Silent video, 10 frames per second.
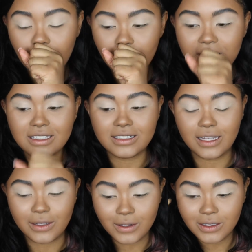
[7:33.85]
Ooh, I look
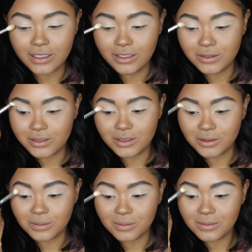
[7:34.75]
like early
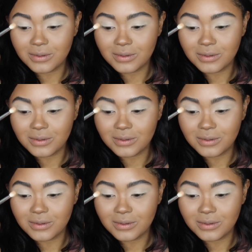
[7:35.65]
YouTube.